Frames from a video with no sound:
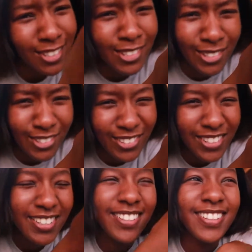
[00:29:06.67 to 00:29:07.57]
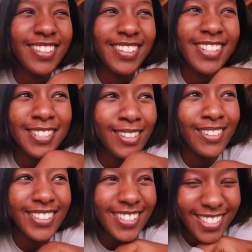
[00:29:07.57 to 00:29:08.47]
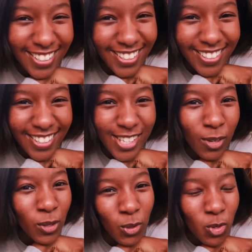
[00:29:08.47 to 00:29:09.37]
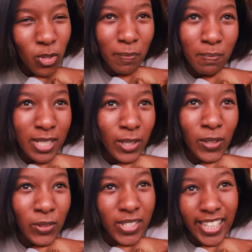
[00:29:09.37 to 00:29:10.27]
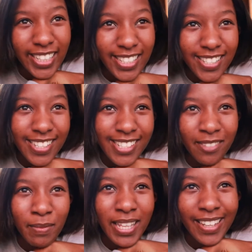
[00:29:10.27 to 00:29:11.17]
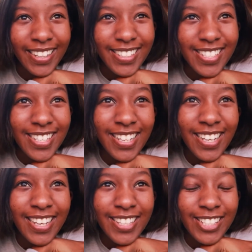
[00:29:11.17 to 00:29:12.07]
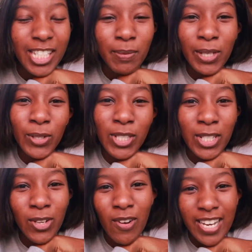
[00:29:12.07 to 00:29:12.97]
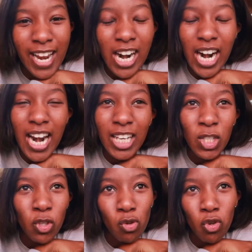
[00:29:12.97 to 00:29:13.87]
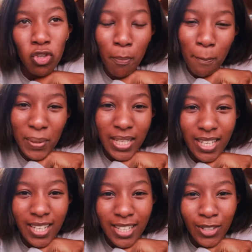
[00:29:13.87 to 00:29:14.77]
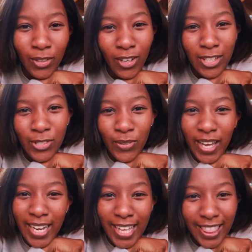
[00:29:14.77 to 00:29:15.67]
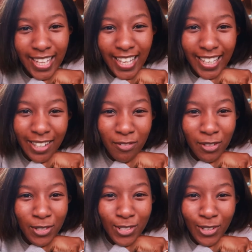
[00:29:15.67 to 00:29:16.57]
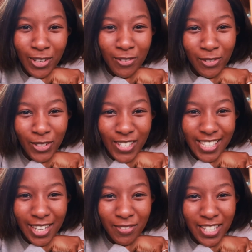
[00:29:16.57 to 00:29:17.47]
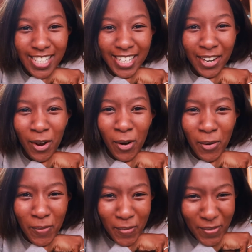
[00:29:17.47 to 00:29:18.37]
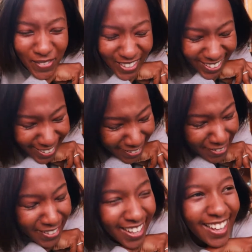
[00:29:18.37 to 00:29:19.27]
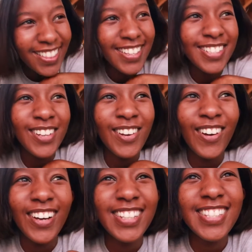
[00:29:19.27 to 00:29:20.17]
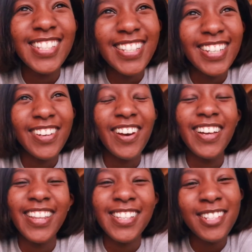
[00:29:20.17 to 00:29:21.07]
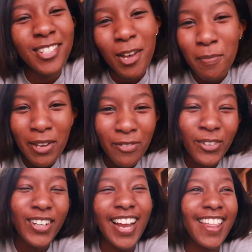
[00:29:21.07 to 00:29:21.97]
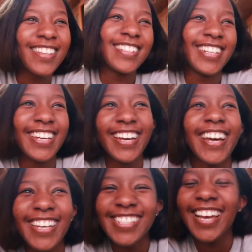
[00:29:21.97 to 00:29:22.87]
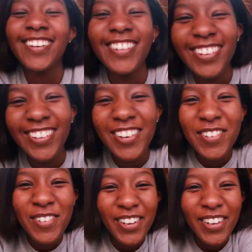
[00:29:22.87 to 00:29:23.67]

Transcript: to do there's a lot solo trips solo dates doesn't mean that just because you're not in a relationship you can't do anything and feel sorry for yourself instead. of there's a lot yeah, that's a topic for another day, guys. I don't know.